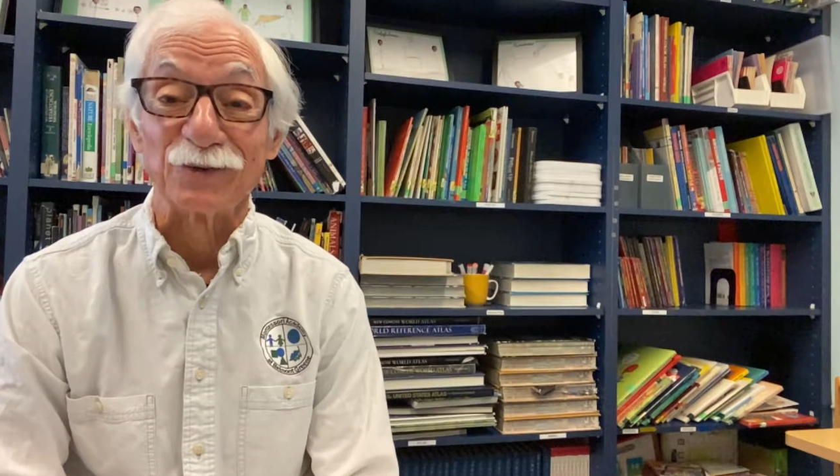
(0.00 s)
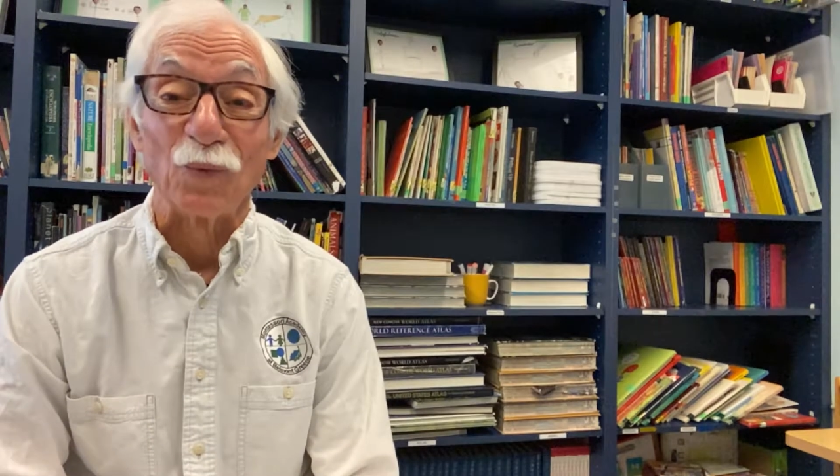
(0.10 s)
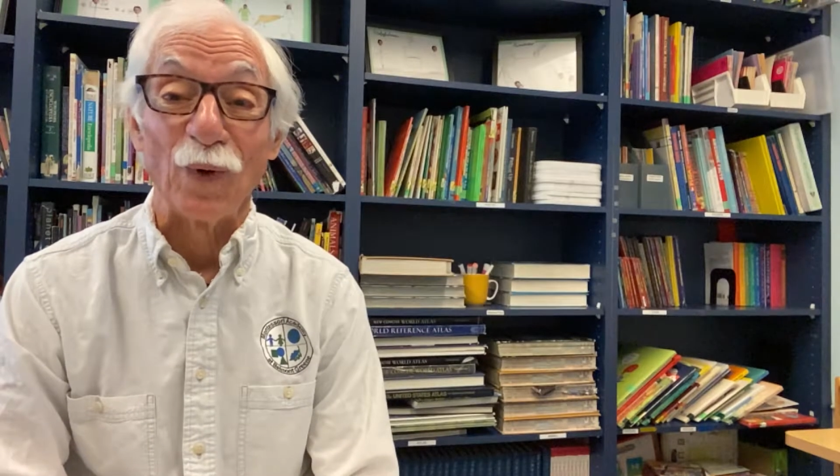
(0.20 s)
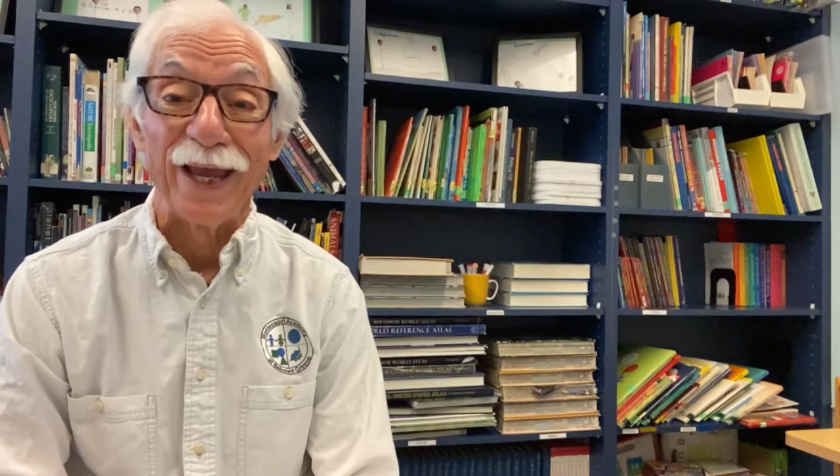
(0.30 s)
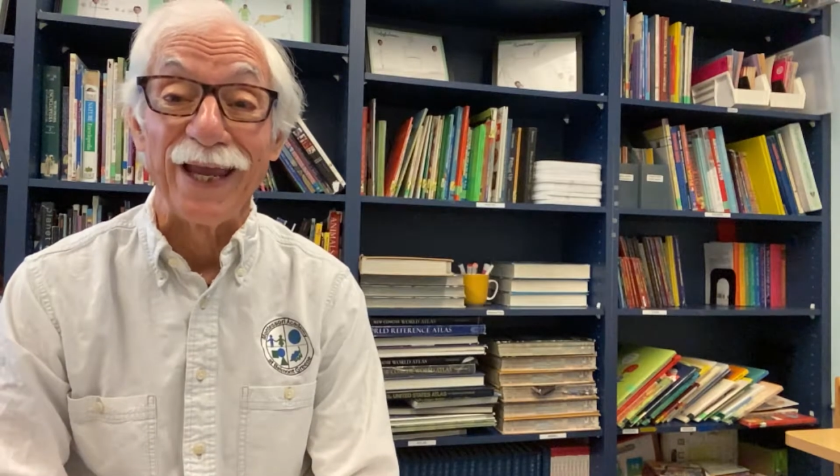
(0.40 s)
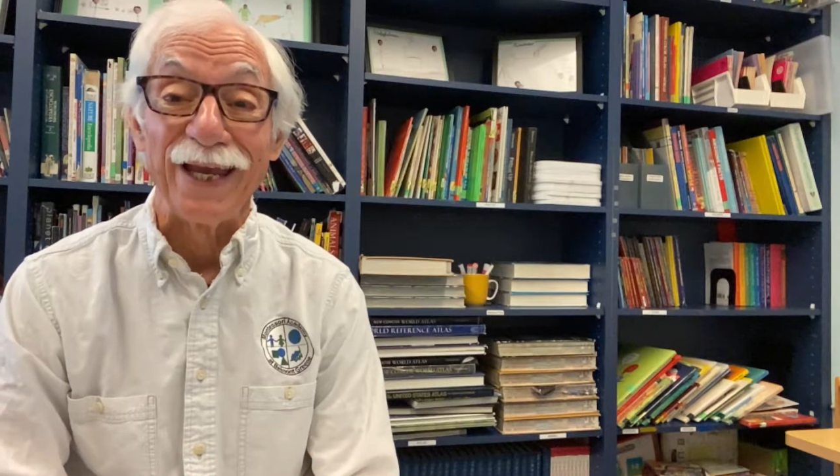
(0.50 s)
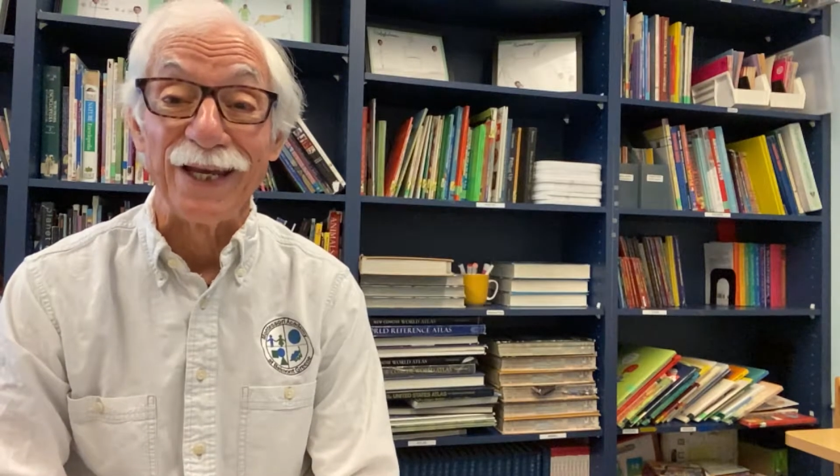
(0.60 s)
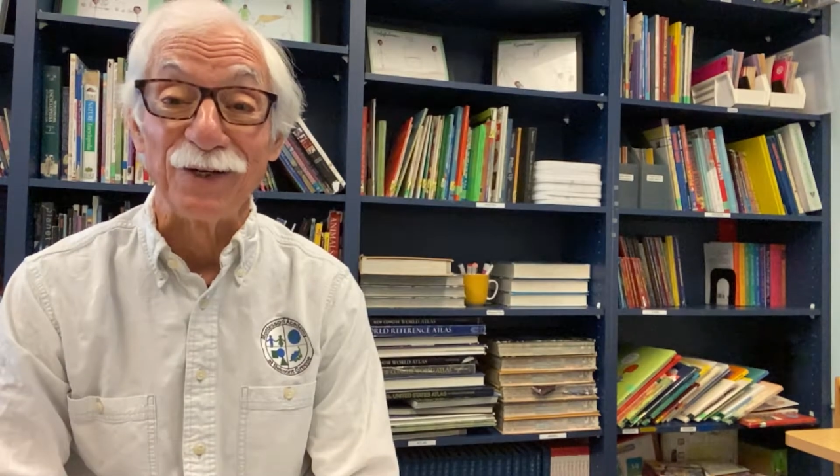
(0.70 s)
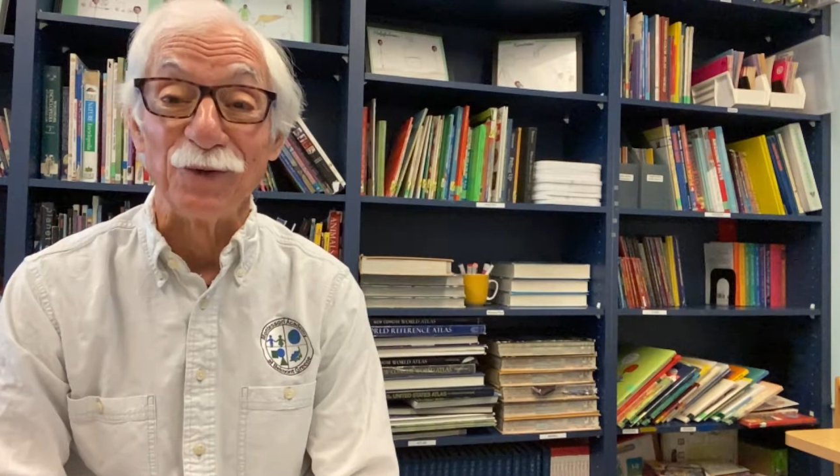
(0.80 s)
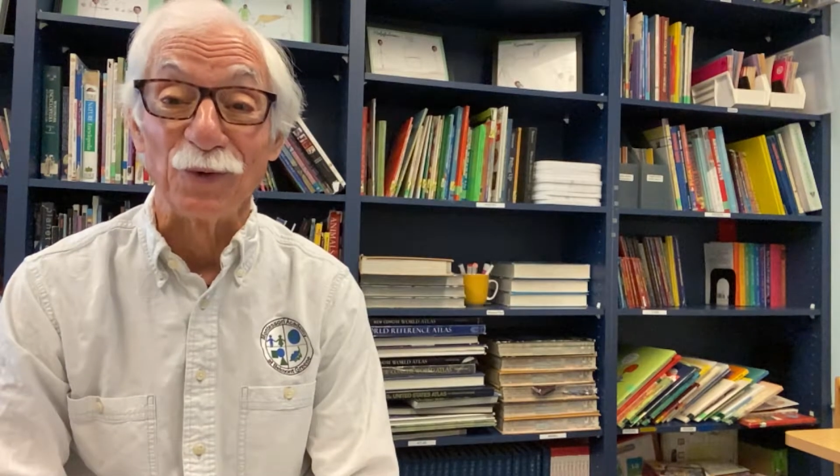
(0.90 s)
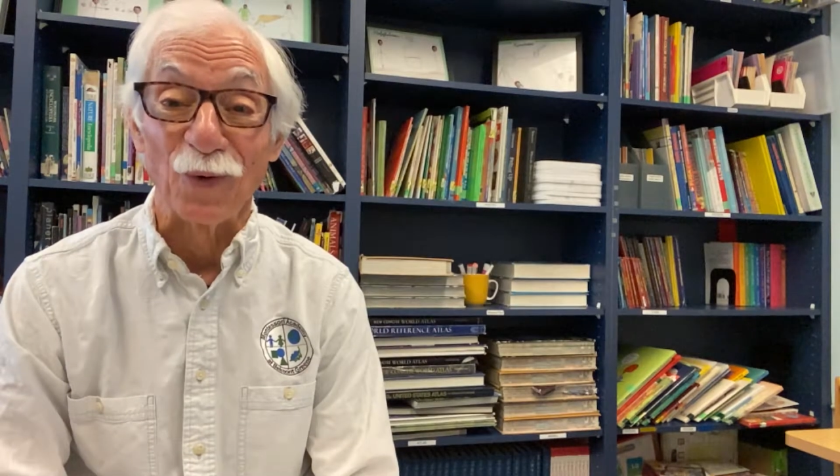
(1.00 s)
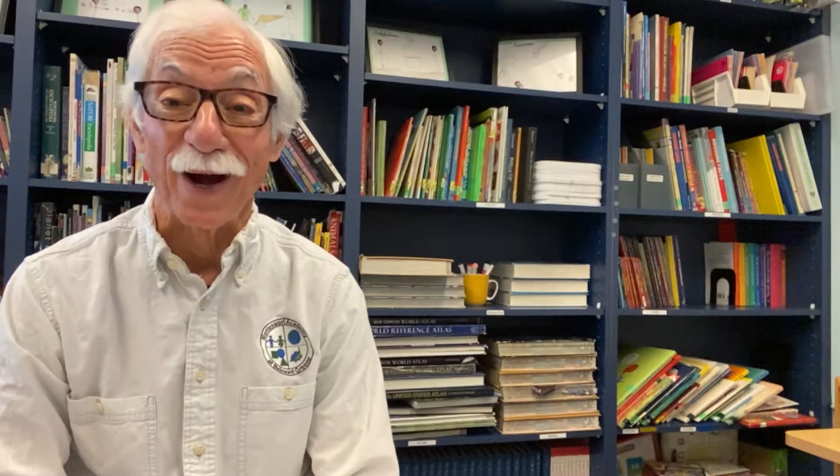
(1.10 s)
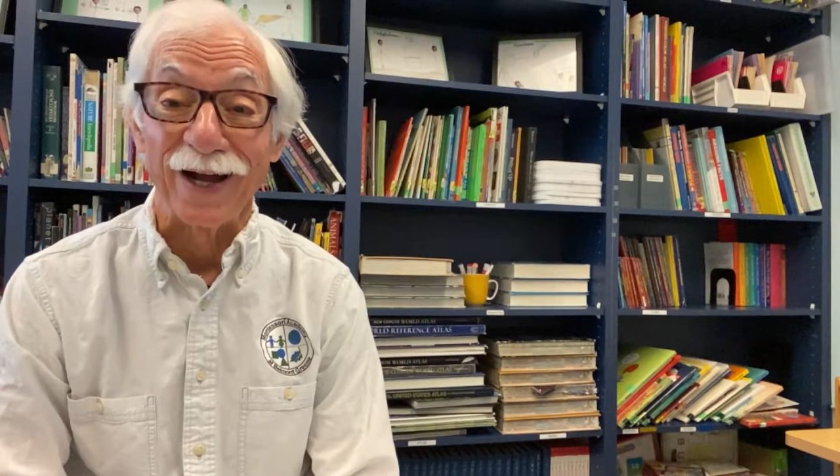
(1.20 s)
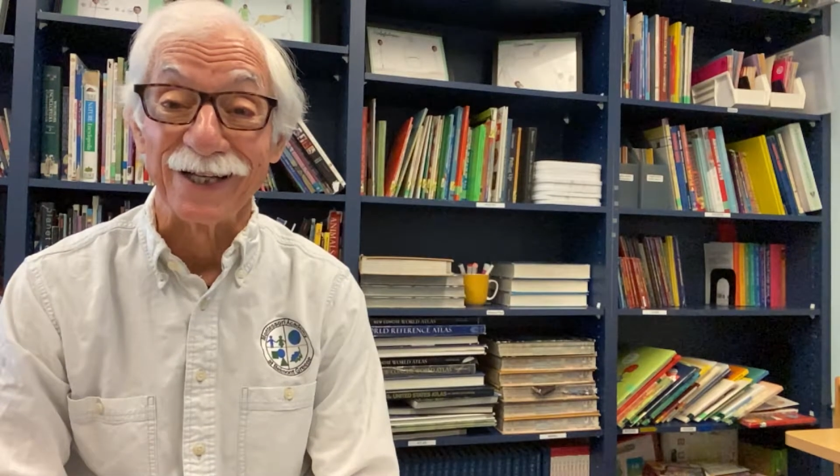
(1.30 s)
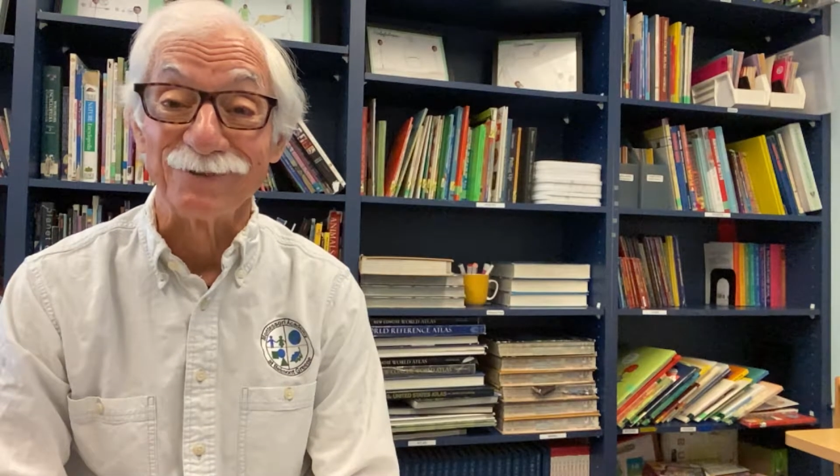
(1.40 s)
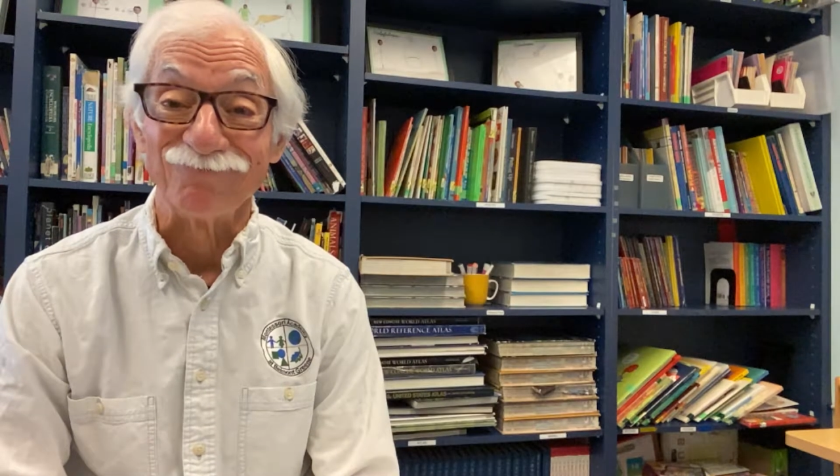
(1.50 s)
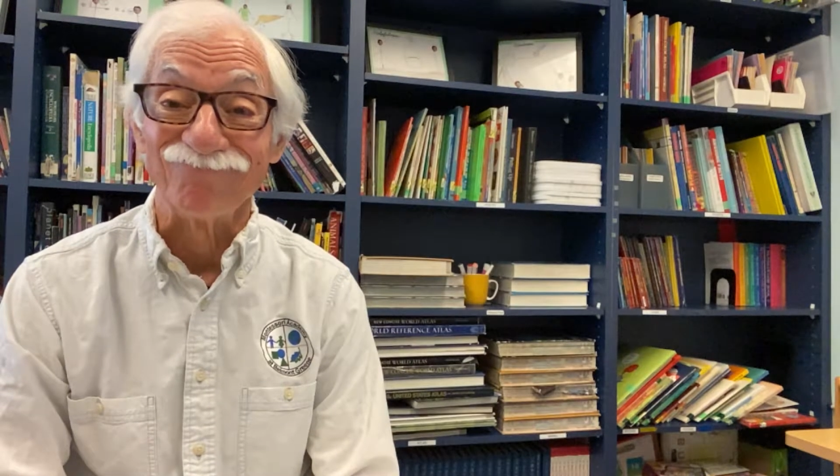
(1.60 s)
way too quiet.